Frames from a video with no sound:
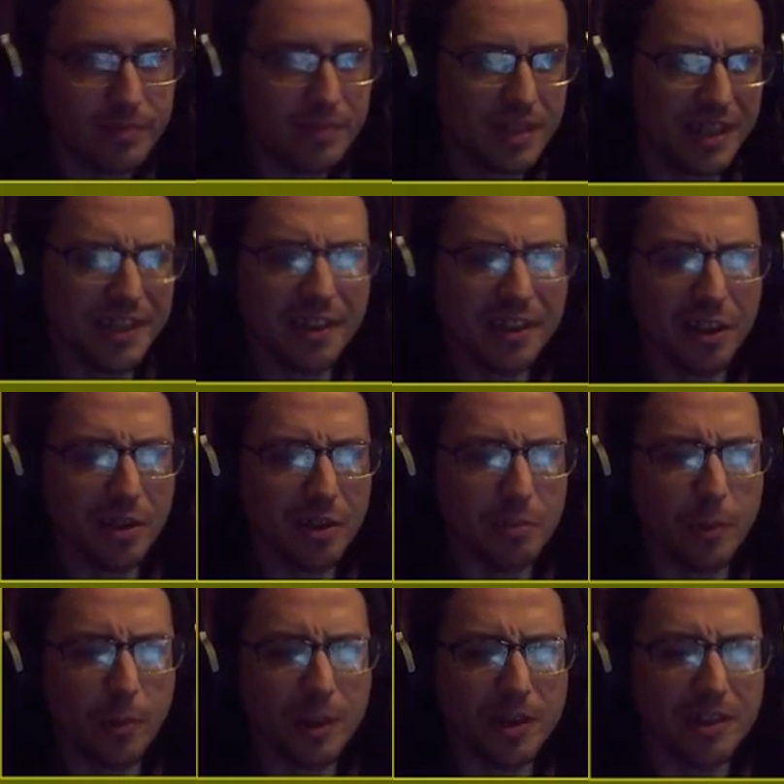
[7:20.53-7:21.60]
You got a lot
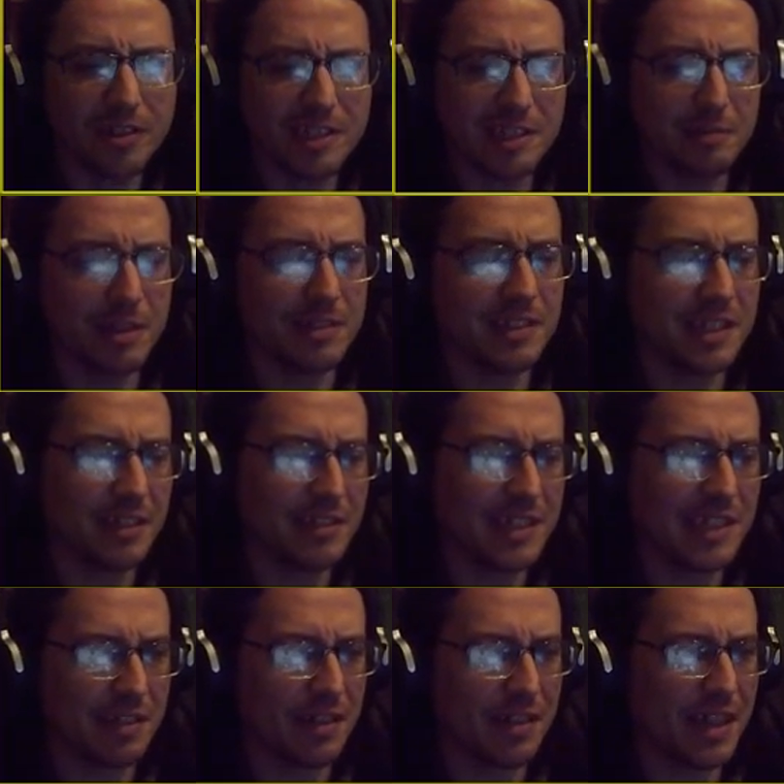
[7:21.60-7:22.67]
of one-cost spells though,
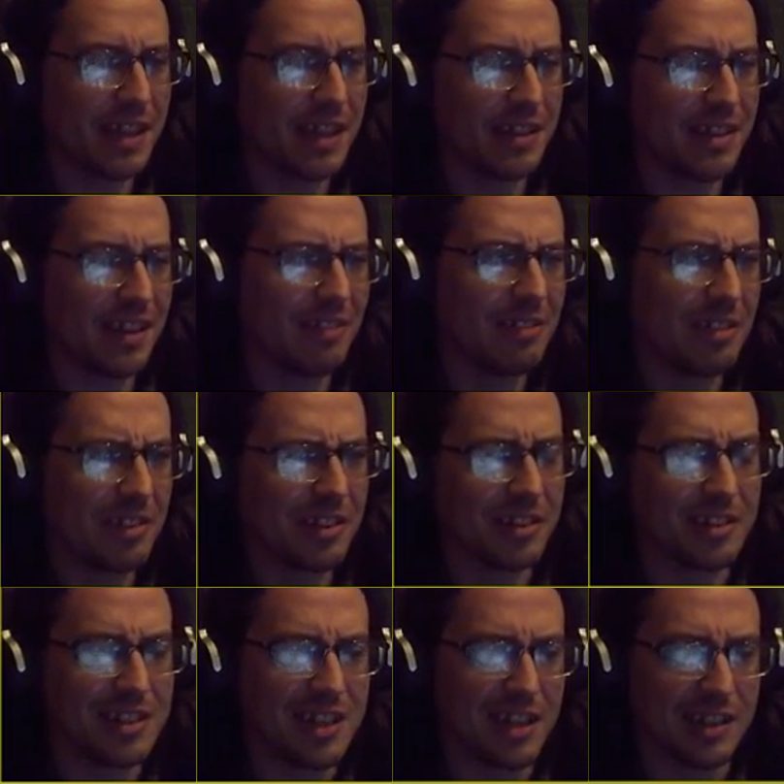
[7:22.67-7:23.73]
so I think I've got a
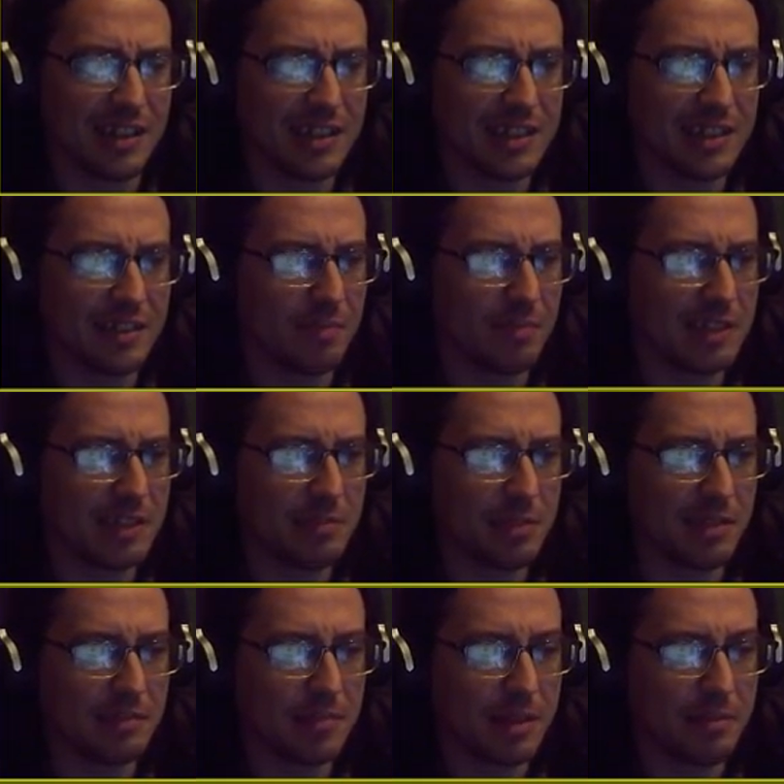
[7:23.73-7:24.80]
good chance of my
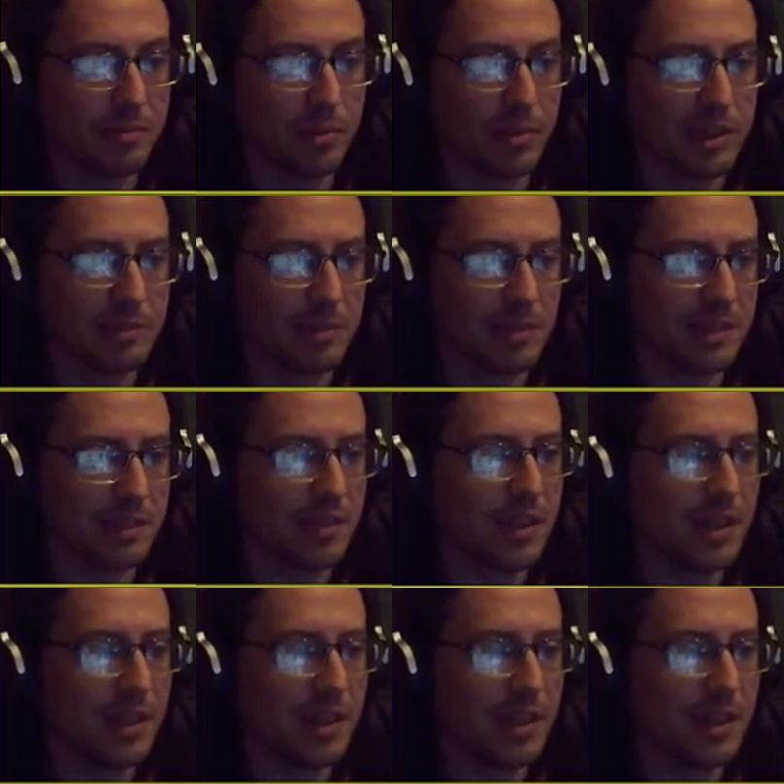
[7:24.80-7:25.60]
spells being more expensive.